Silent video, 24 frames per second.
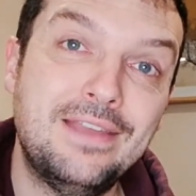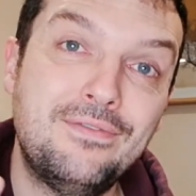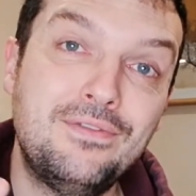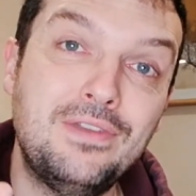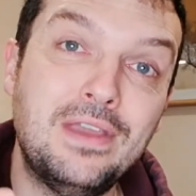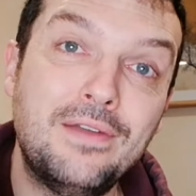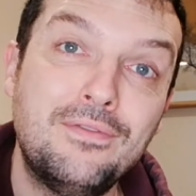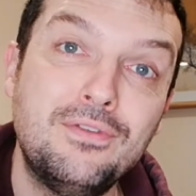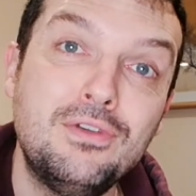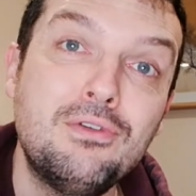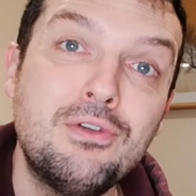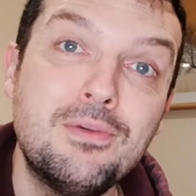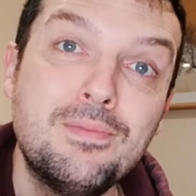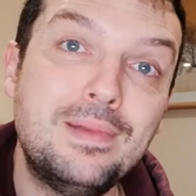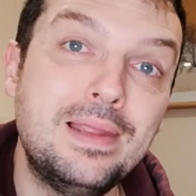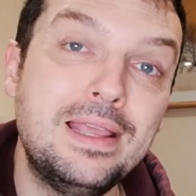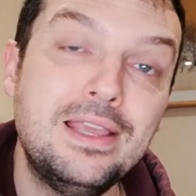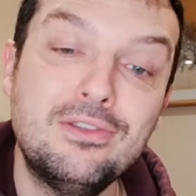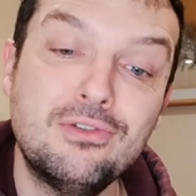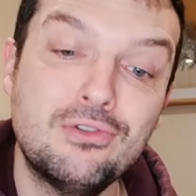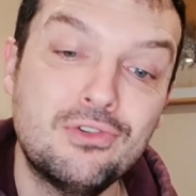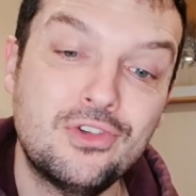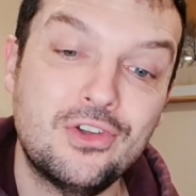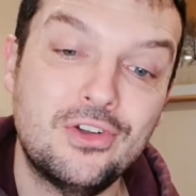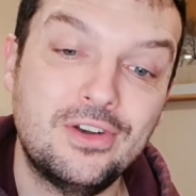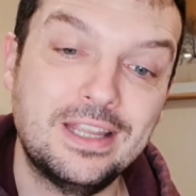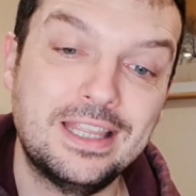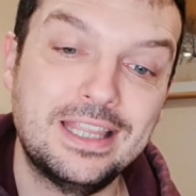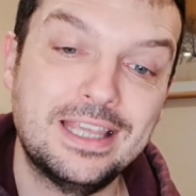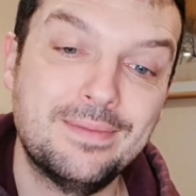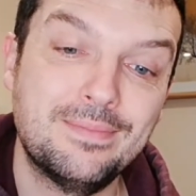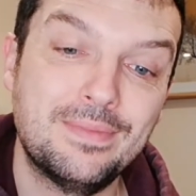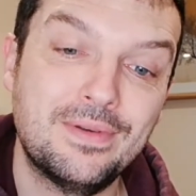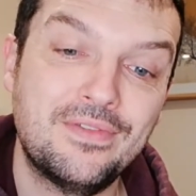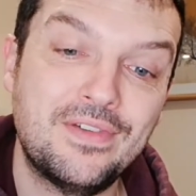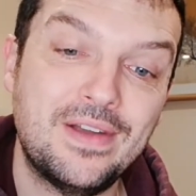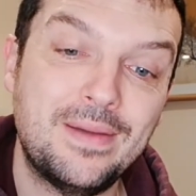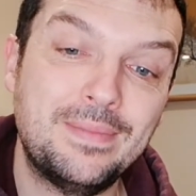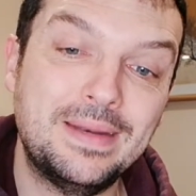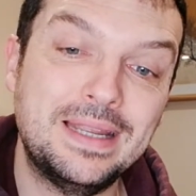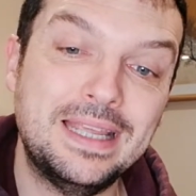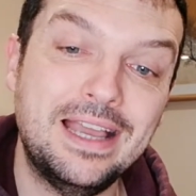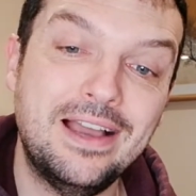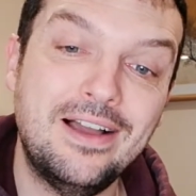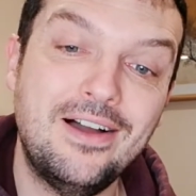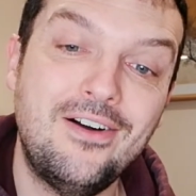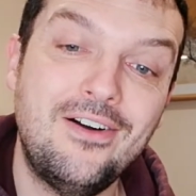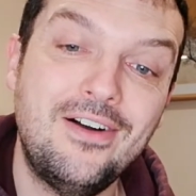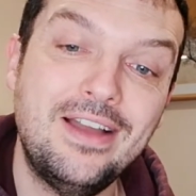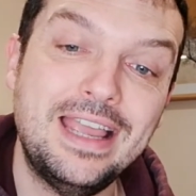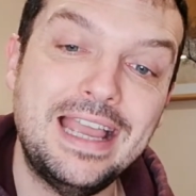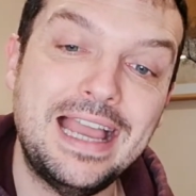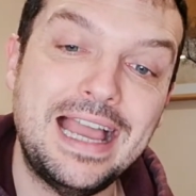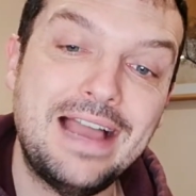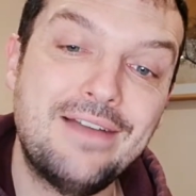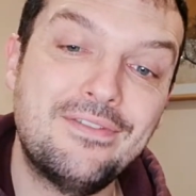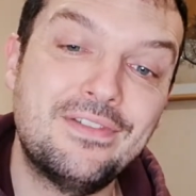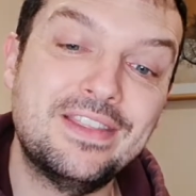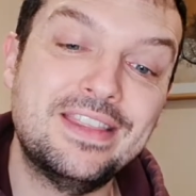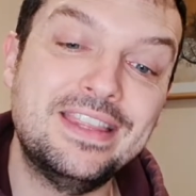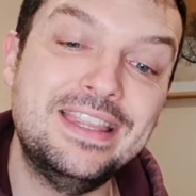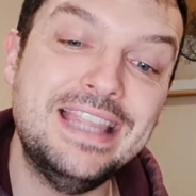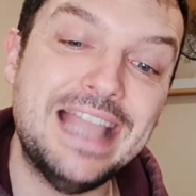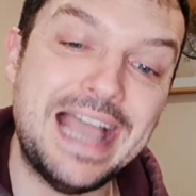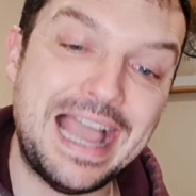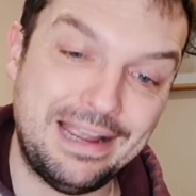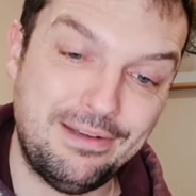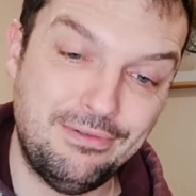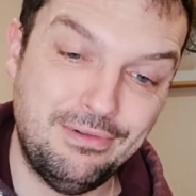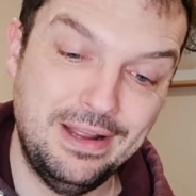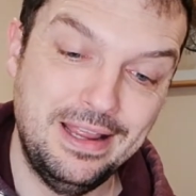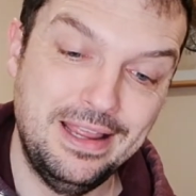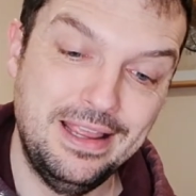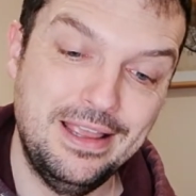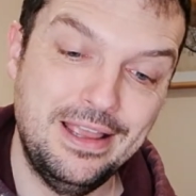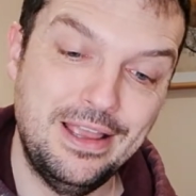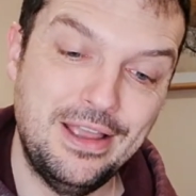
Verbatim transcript: If, have you completed your Shiny Timburr family? I have now.